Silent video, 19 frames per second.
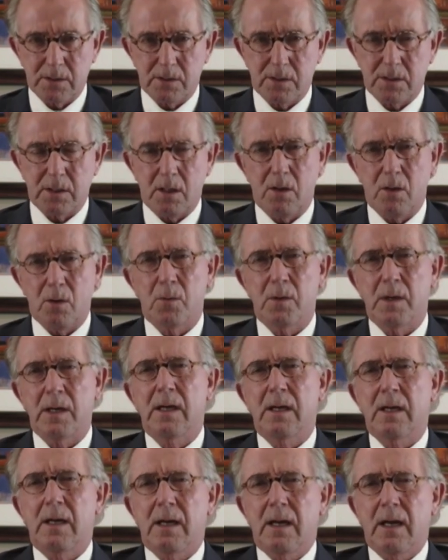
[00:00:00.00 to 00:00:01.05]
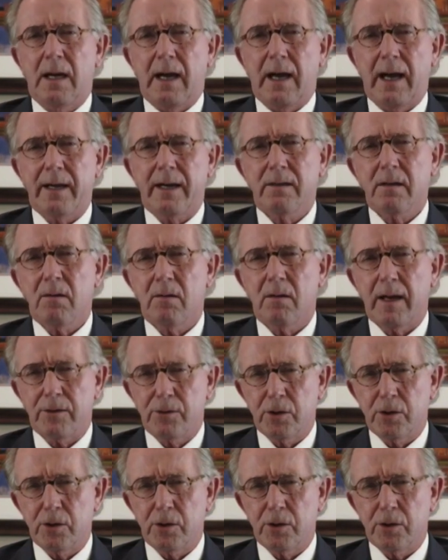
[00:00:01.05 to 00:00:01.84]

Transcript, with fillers: And so I don't,